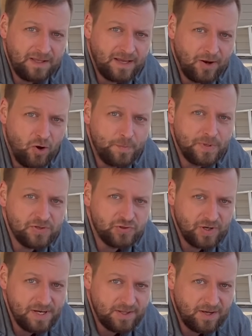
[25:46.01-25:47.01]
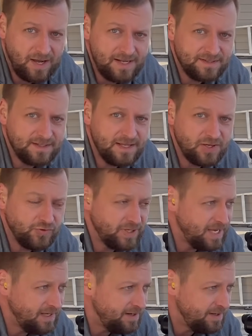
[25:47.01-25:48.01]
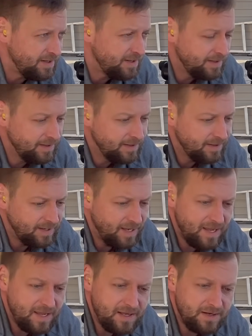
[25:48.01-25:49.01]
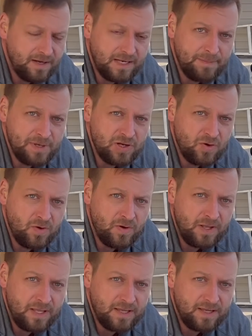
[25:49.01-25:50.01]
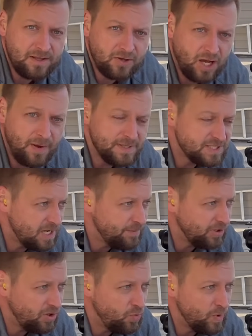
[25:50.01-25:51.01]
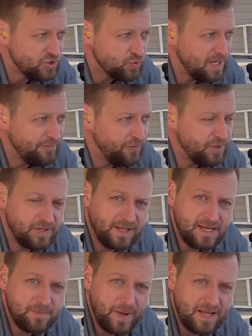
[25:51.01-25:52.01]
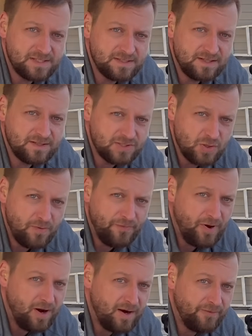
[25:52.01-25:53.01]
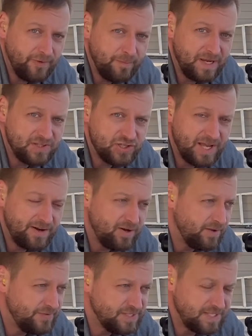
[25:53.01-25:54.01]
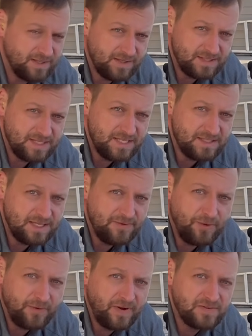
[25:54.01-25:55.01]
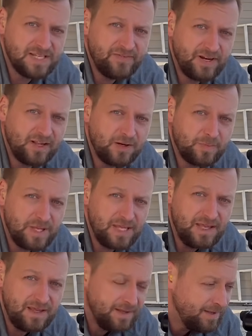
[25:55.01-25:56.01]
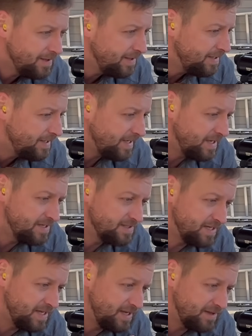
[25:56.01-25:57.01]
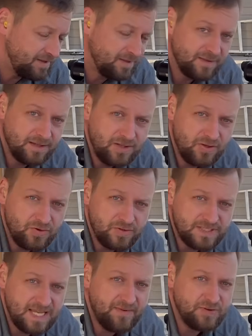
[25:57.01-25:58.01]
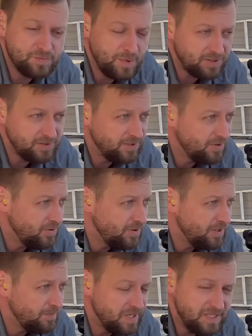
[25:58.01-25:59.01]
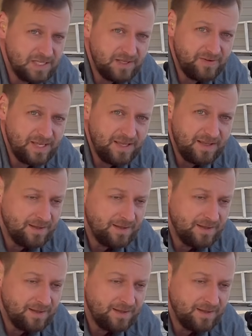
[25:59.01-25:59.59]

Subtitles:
I hope you enjoyed the content I created. And let me know in the comments down below which rifle you like best so far from my channel. Is it the CZ457 LRP? Is it the new Savage Mark II BTV?